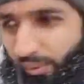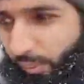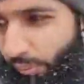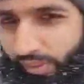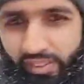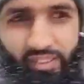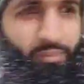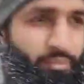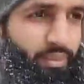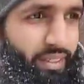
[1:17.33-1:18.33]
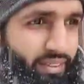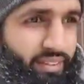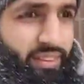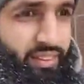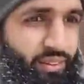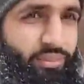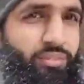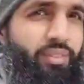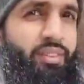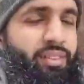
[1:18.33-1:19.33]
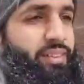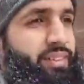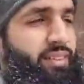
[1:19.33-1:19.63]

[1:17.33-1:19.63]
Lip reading: winter in mind, I don't think.